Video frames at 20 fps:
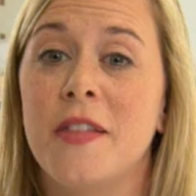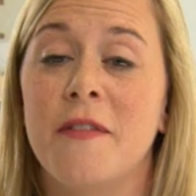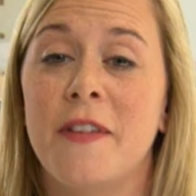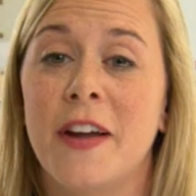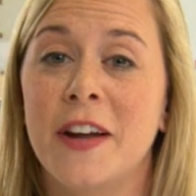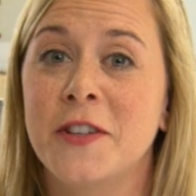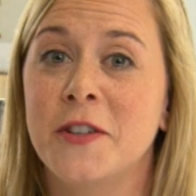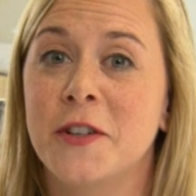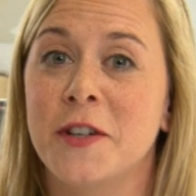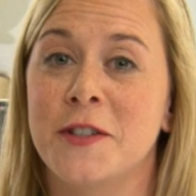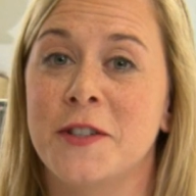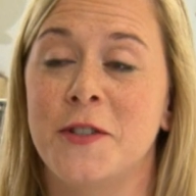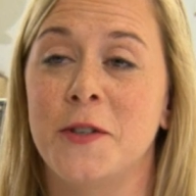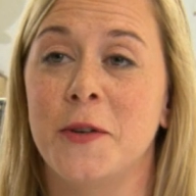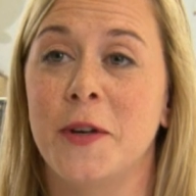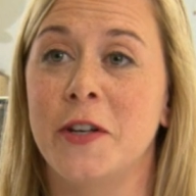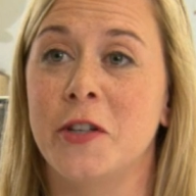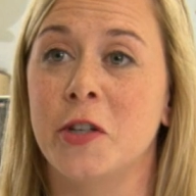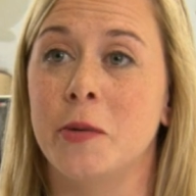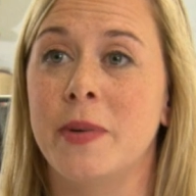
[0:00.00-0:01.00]
The Vector is
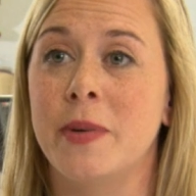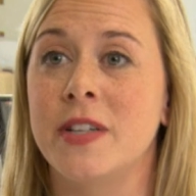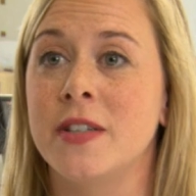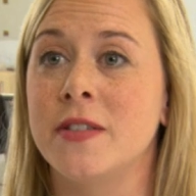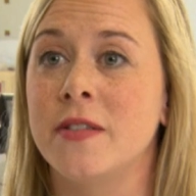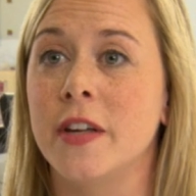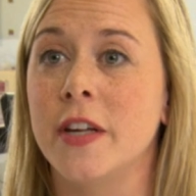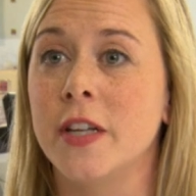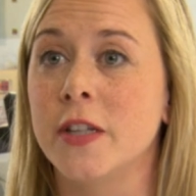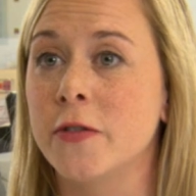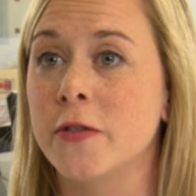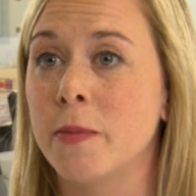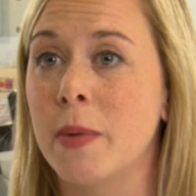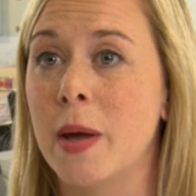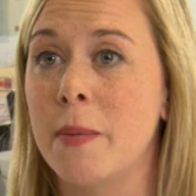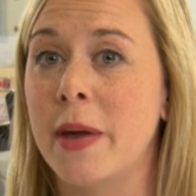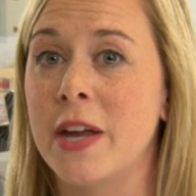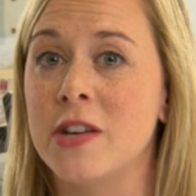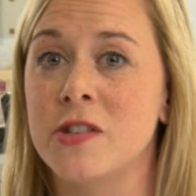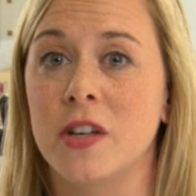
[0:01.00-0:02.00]
doing tremendous things for
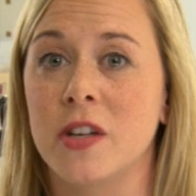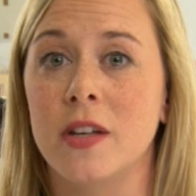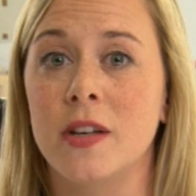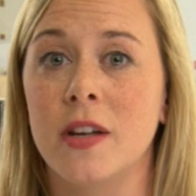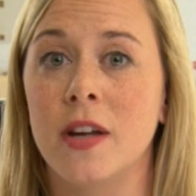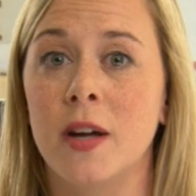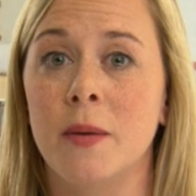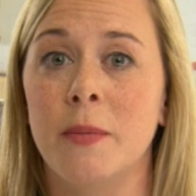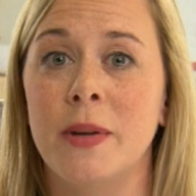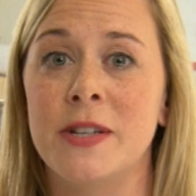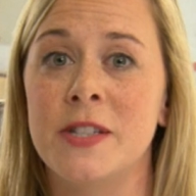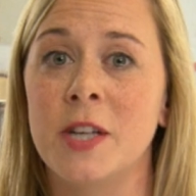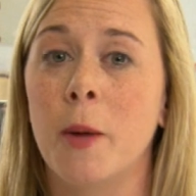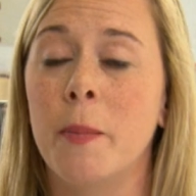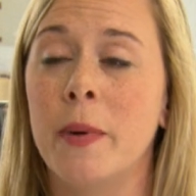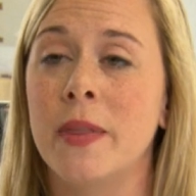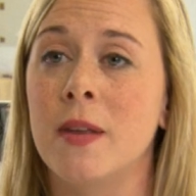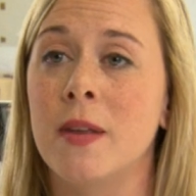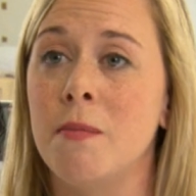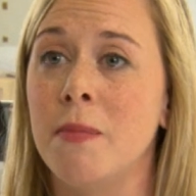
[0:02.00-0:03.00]
my patient. It's
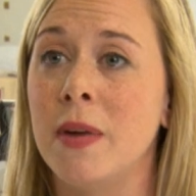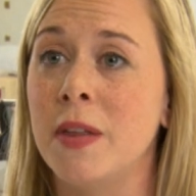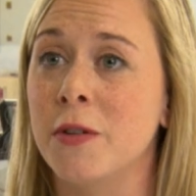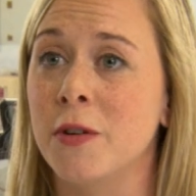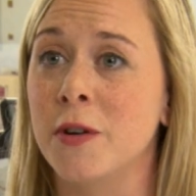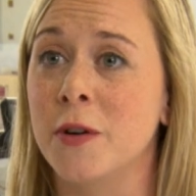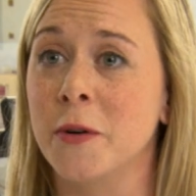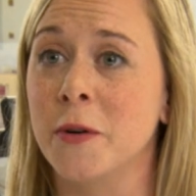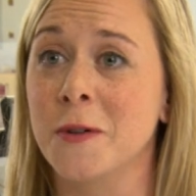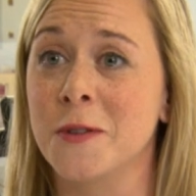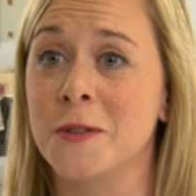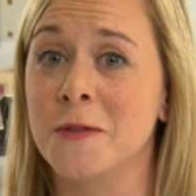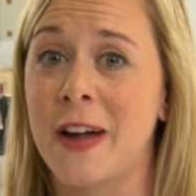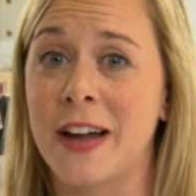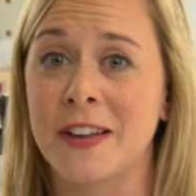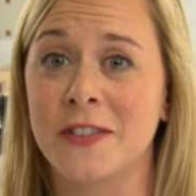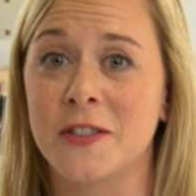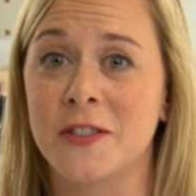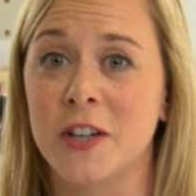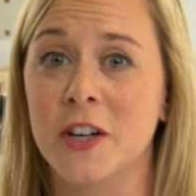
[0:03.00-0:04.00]
helping them meet their goals
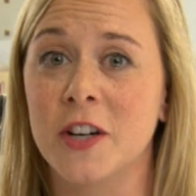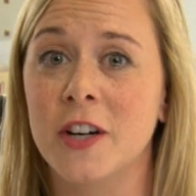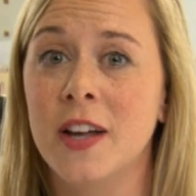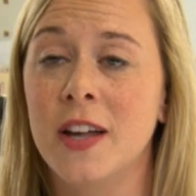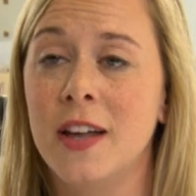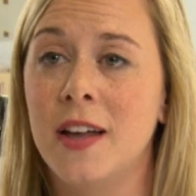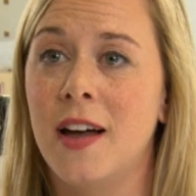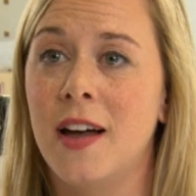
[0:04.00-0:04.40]
faster.